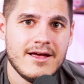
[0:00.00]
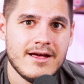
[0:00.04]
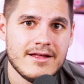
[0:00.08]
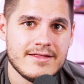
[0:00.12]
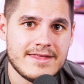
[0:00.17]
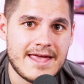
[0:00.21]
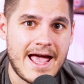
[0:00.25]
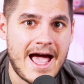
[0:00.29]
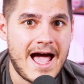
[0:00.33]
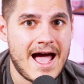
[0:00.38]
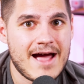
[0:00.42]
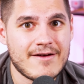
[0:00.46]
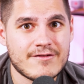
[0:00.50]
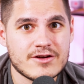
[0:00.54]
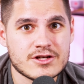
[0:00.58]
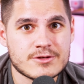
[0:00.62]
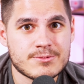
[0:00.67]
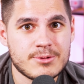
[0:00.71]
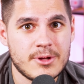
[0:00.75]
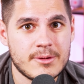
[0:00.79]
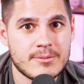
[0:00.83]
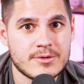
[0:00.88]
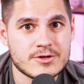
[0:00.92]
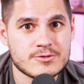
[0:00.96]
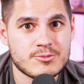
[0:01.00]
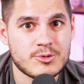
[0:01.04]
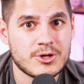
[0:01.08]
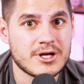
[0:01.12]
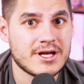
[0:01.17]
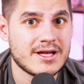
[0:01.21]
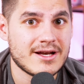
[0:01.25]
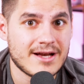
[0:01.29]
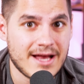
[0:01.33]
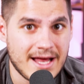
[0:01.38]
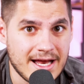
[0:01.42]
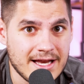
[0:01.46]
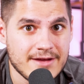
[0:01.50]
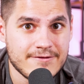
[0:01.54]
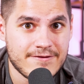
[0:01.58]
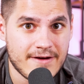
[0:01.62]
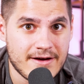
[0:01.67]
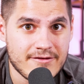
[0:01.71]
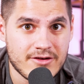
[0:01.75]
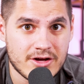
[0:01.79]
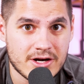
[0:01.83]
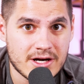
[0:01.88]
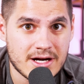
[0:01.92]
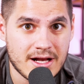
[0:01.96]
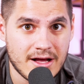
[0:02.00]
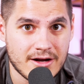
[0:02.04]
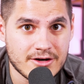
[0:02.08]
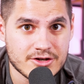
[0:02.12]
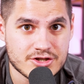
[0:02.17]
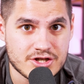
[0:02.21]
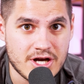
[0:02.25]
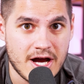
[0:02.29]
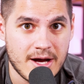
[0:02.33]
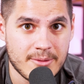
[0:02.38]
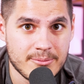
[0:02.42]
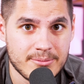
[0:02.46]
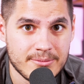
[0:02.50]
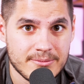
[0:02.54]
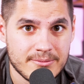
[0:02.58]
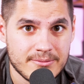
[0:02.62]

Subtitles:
the average plumber is bringing in an $8,500 job.